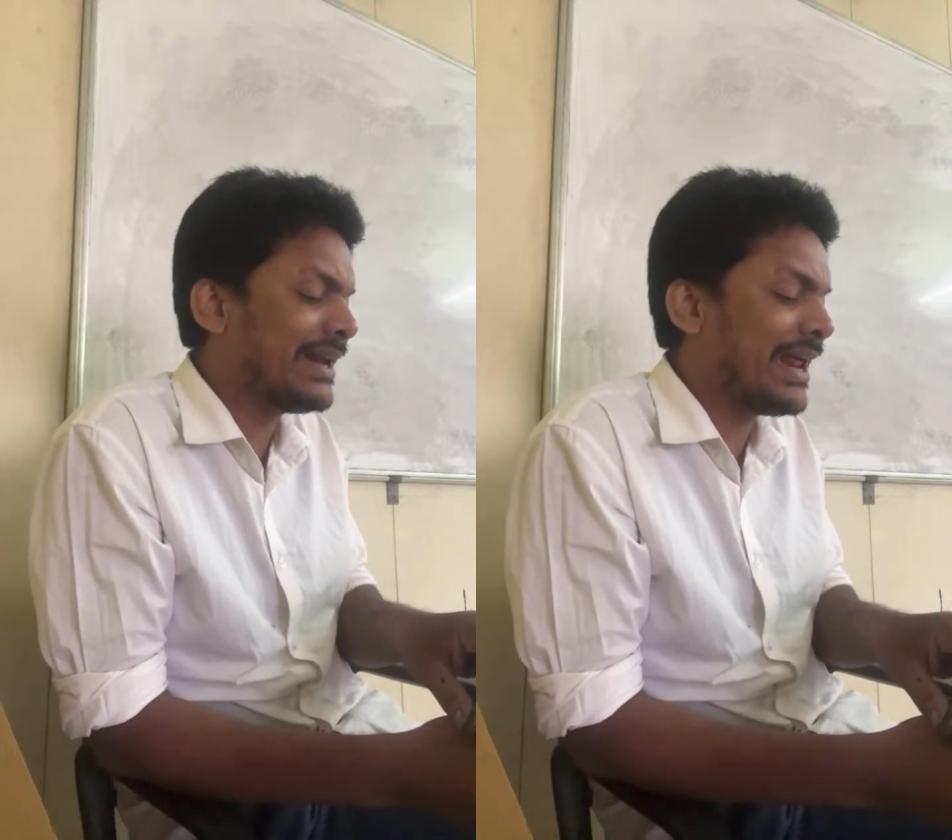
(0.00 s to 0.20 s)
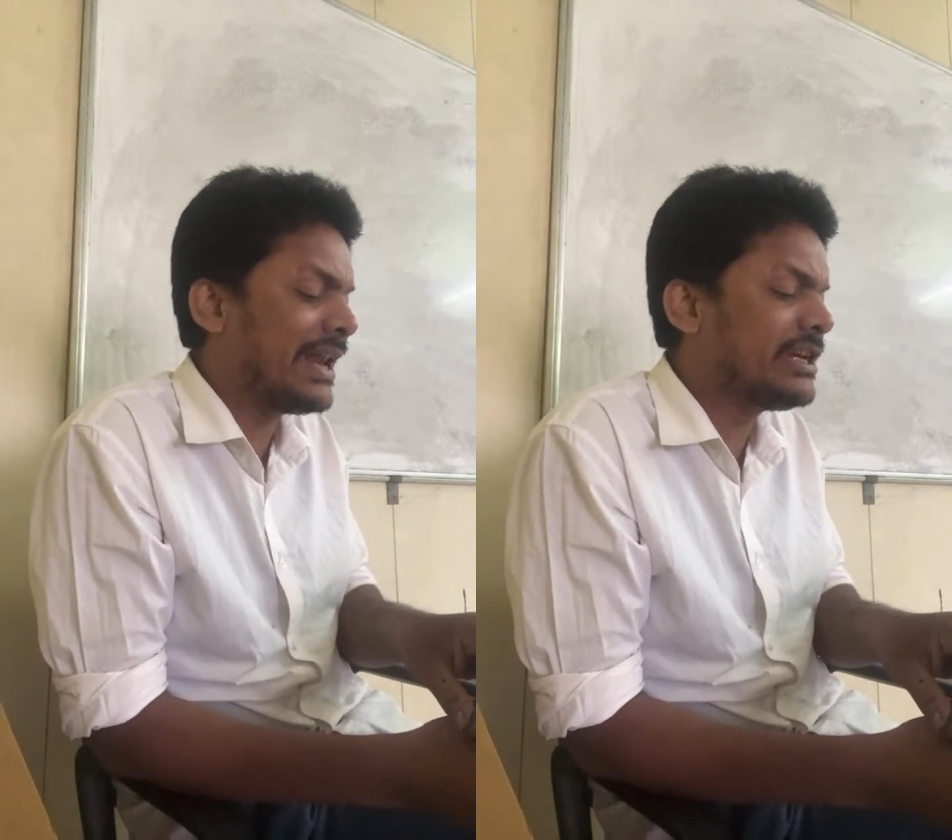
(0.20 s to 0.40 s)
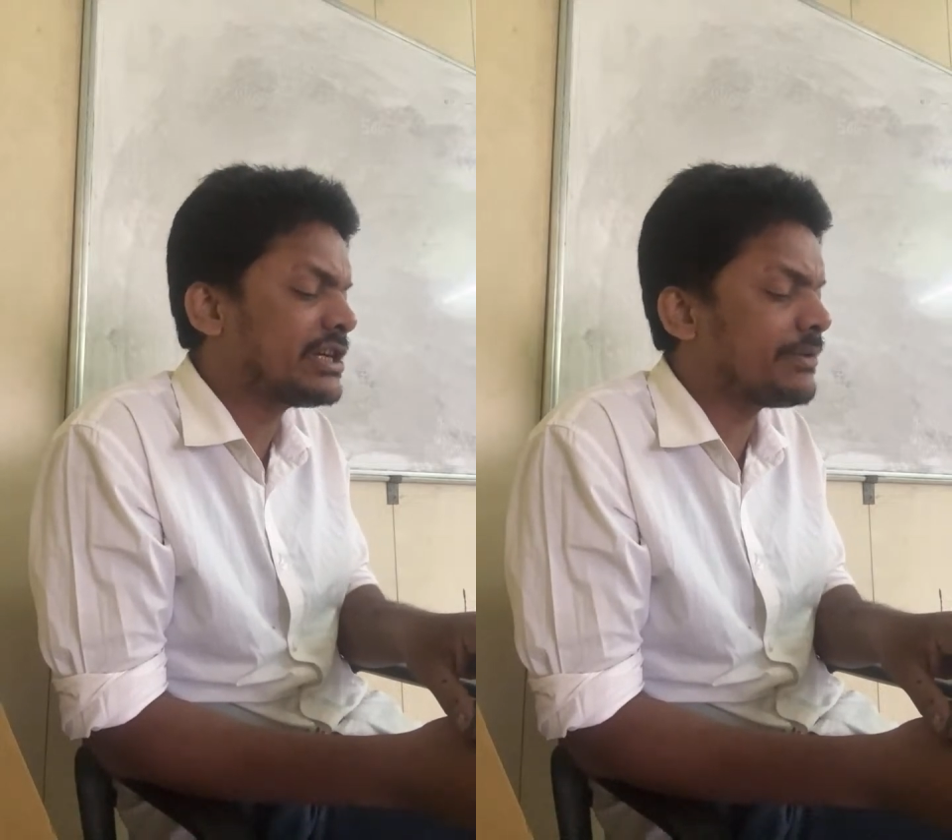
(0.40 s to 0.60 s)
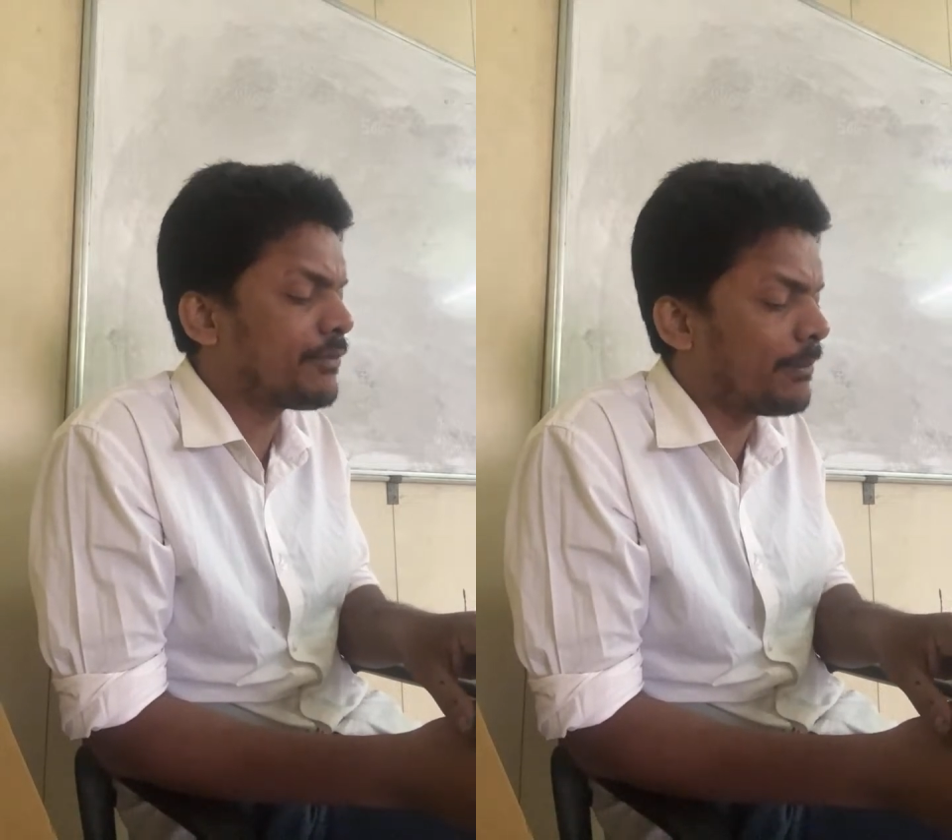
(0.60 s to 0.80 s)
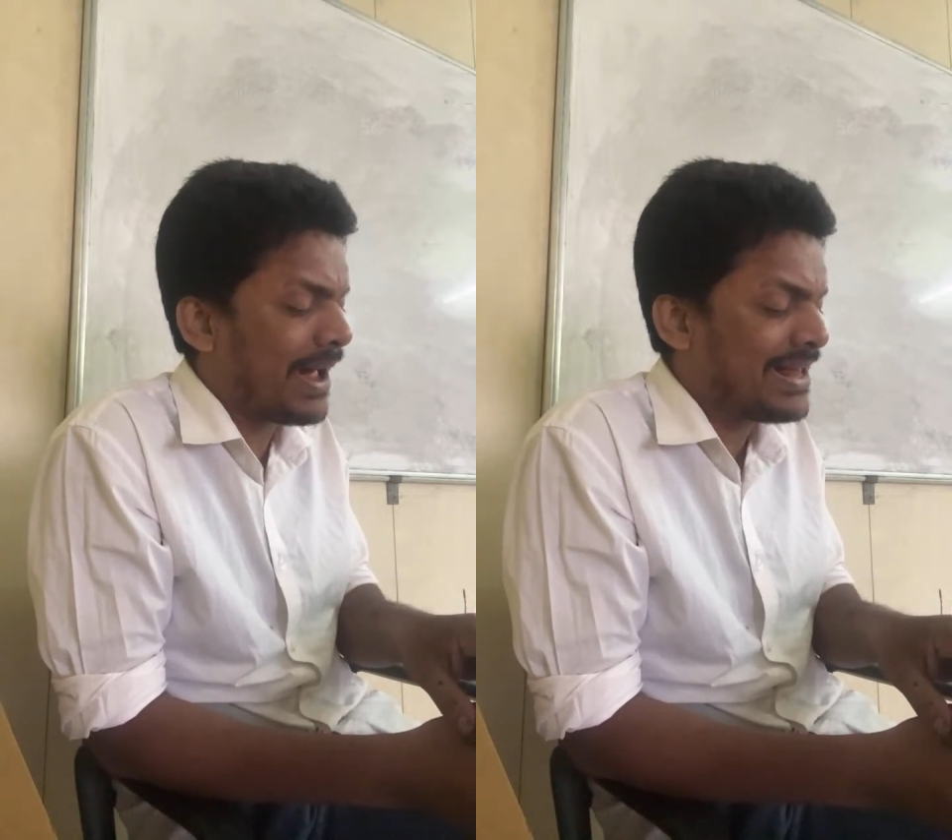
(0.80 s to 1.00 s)
inherited
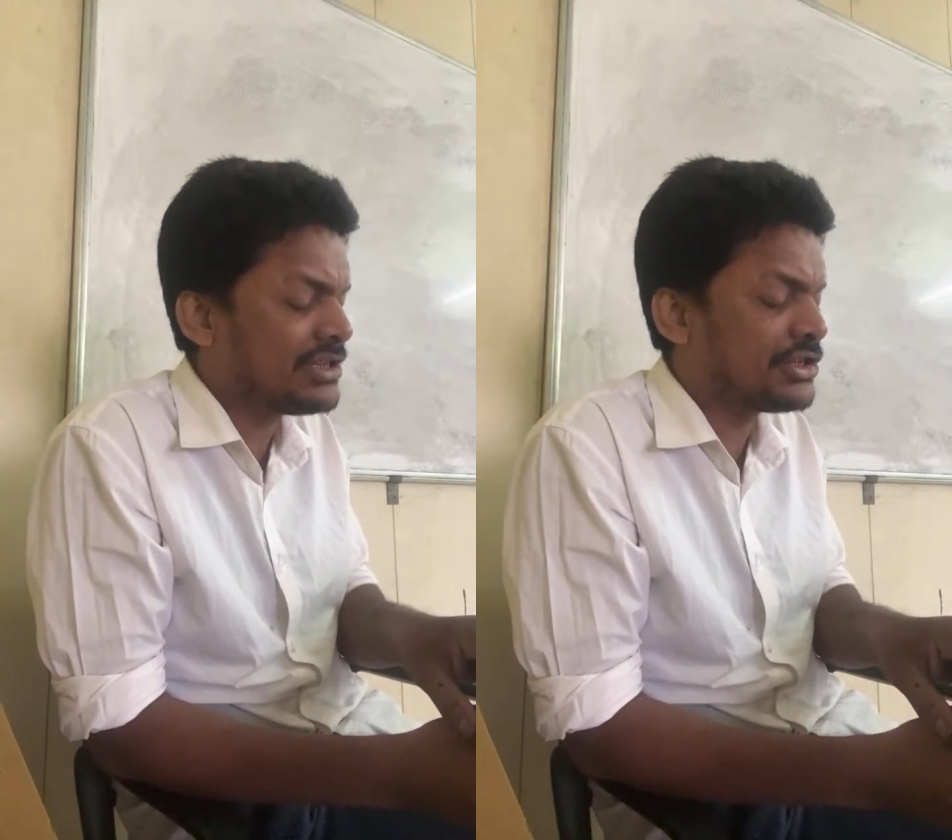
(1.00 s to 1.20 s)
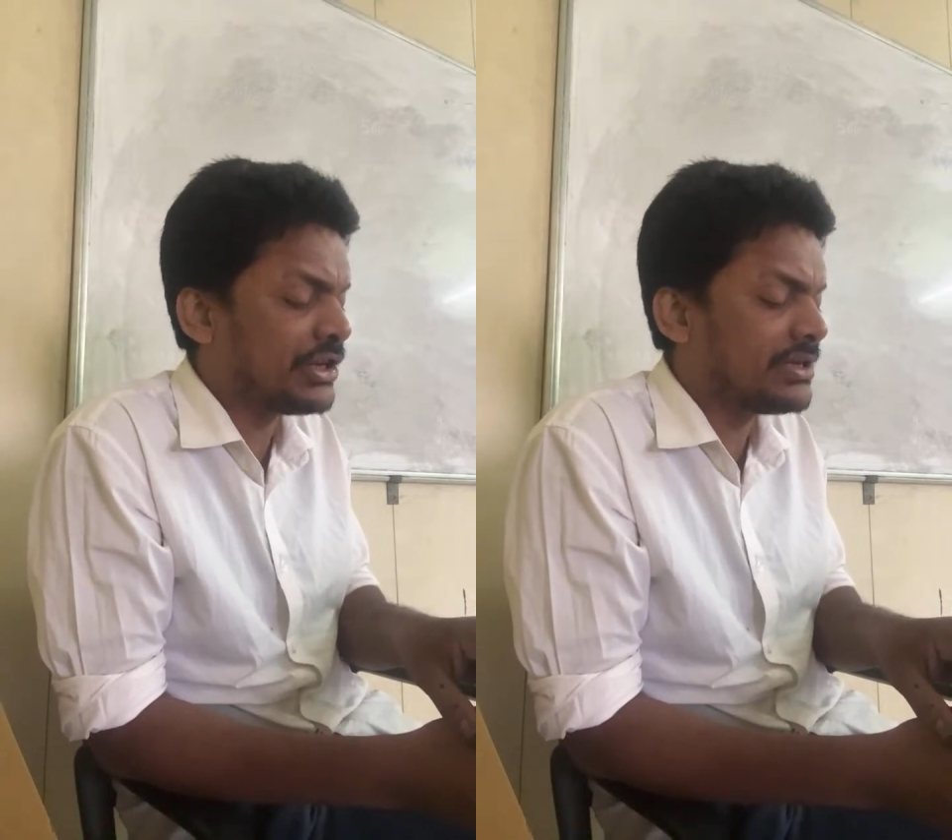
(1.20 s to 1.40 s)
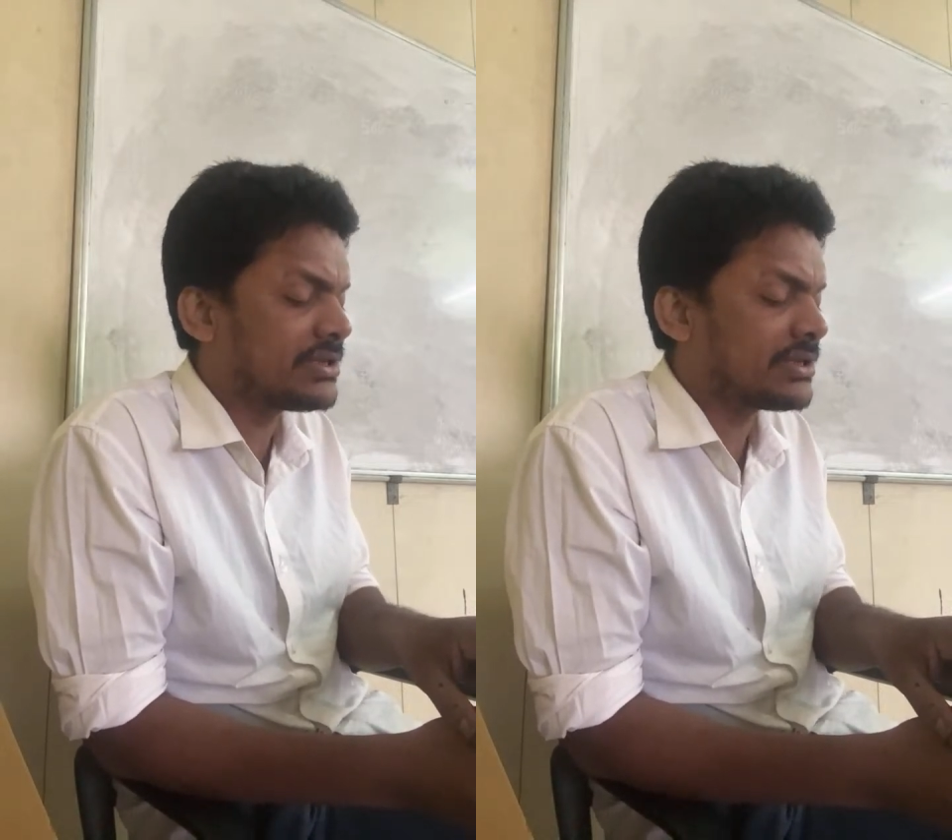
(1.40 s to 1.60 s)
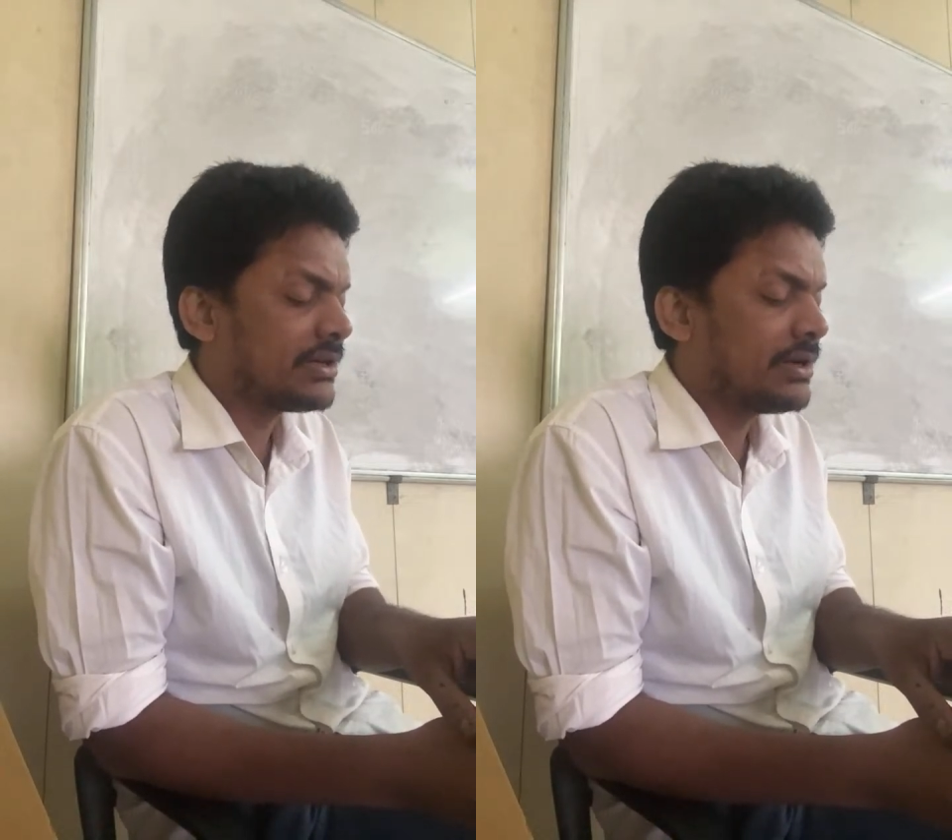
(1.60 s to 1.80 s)
from ancient